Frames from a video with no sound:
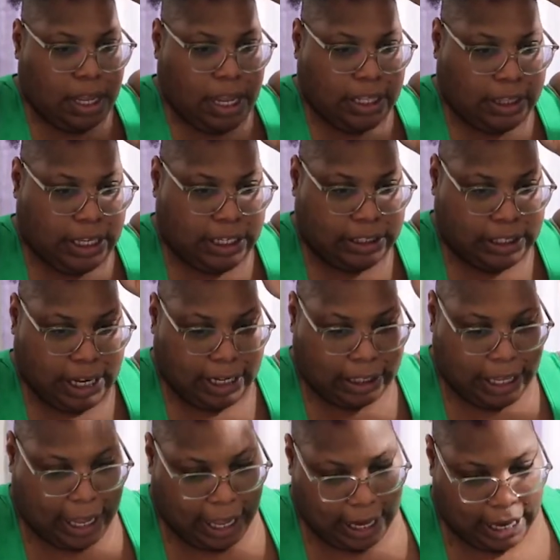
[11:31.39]
and things
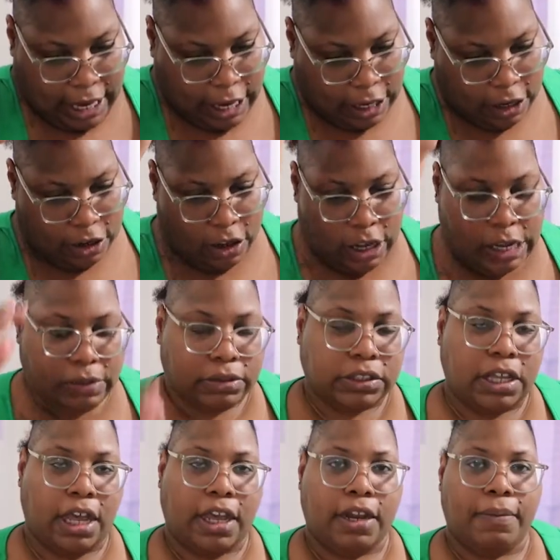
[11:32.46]
like that. And, you know, he was
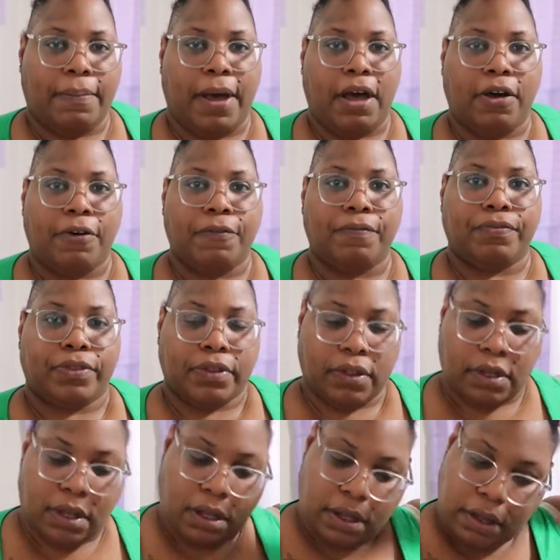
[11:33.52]
talking about
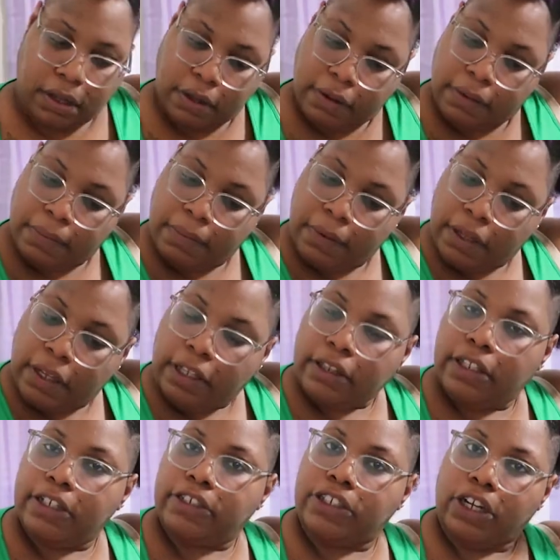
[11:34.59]

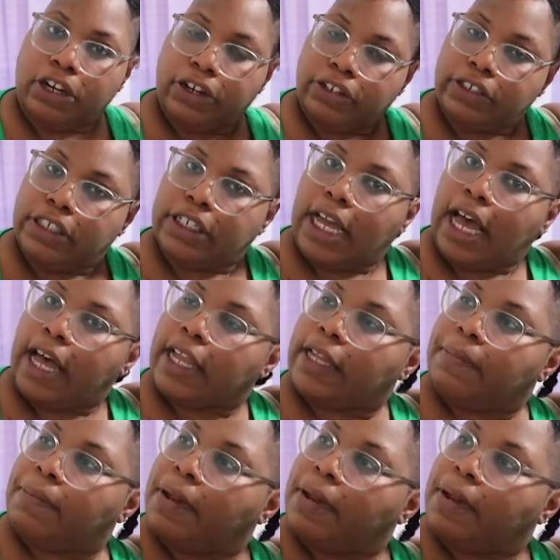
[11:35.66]
the church and how he